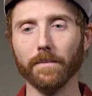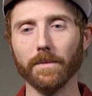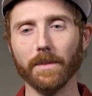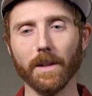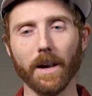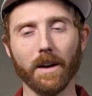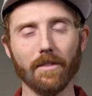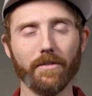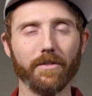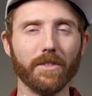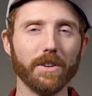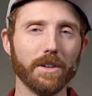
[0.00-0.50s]

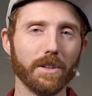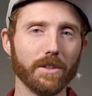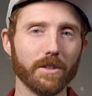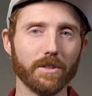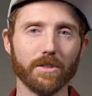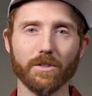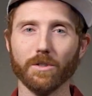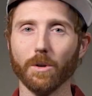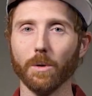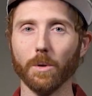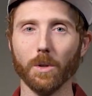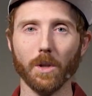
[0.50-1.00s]
not feeling
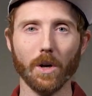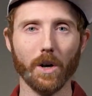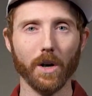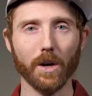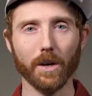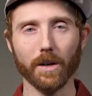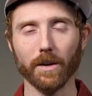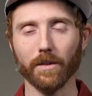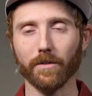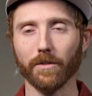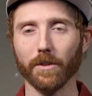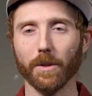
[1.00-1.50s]
so
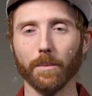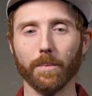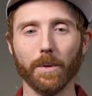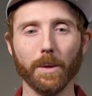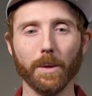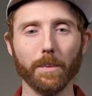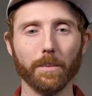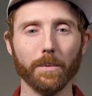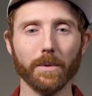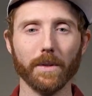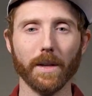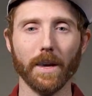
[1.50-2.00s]
long for the
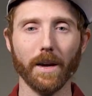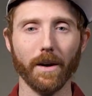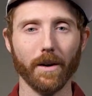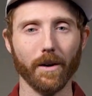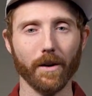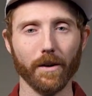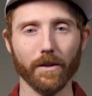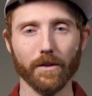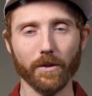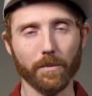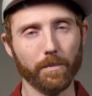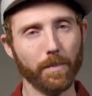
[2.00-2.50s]
people that
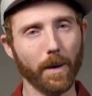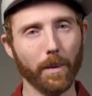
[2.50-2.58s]
aren't just